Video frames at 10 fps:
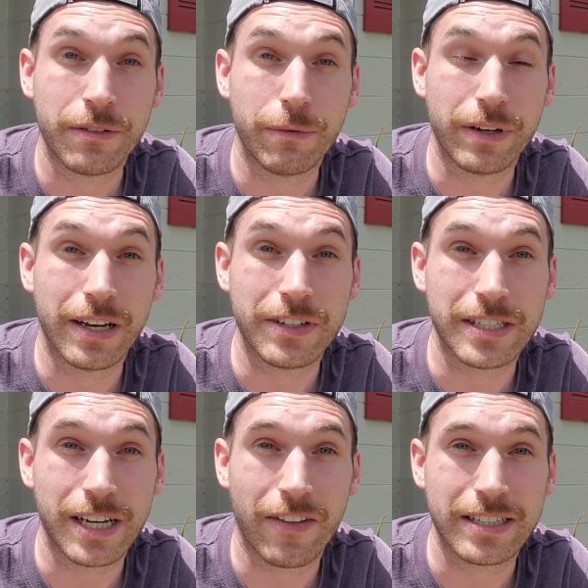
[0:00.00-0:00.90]
We'd love to
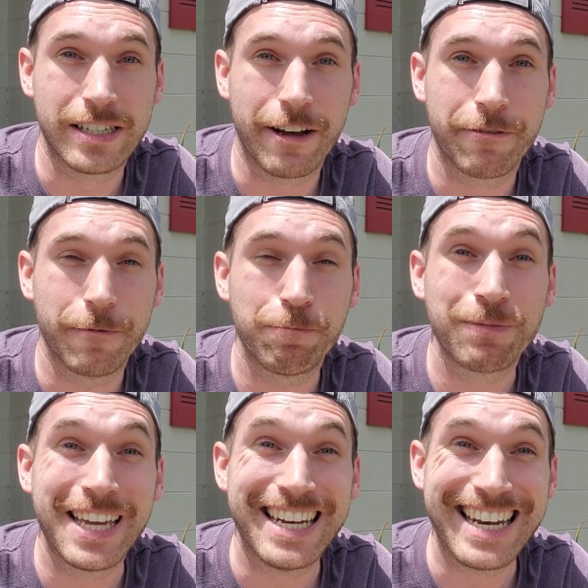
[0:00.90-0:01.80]
see all that stuff.
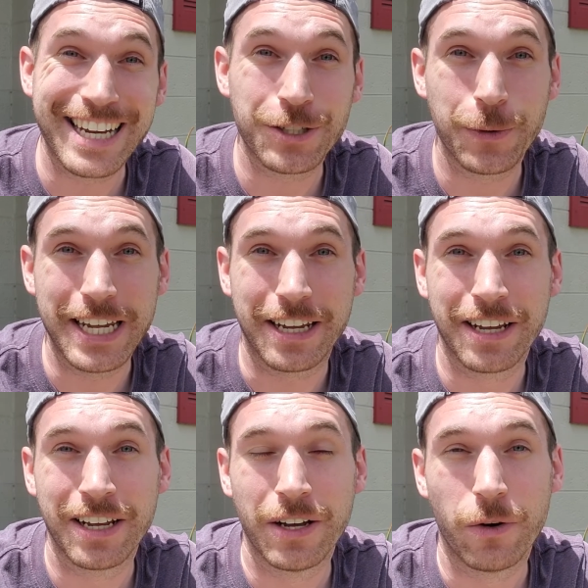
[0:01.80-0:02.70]
Next week,
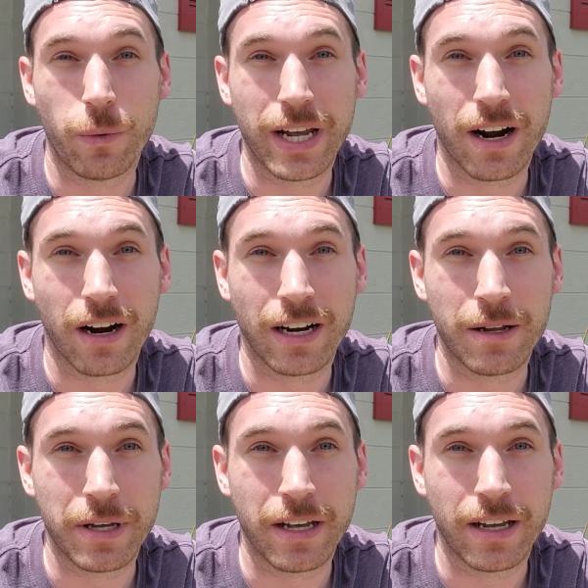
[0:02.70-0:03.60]
we are gonna
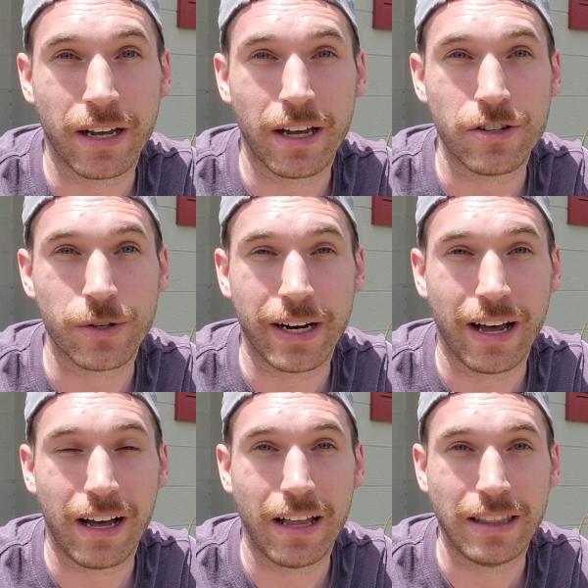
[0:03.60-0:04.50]
be doing
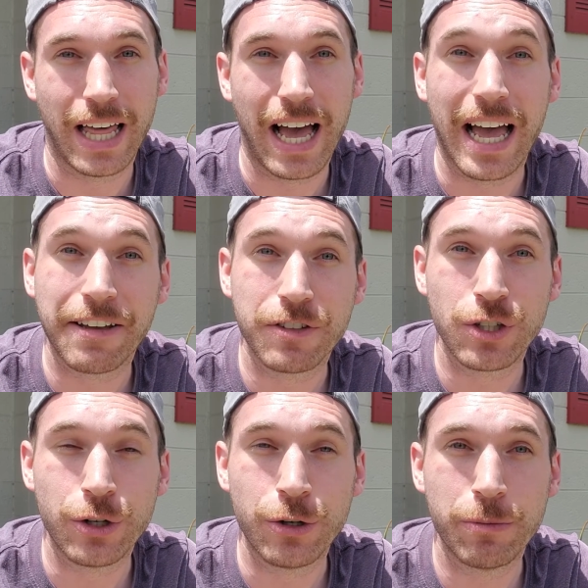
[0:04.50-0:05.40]
a live
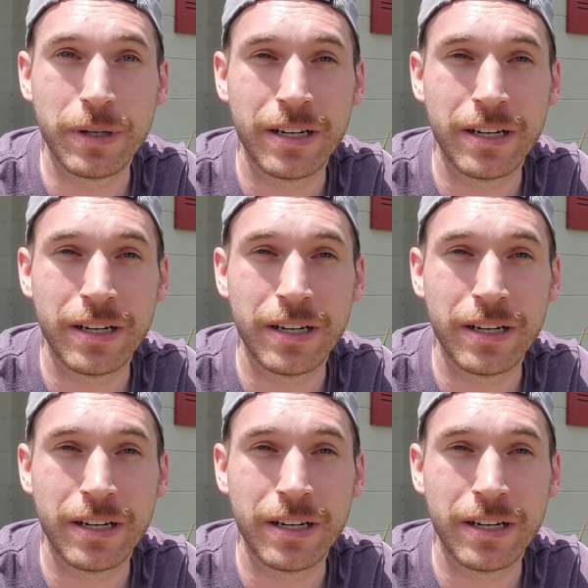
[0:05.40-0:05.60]
Zoom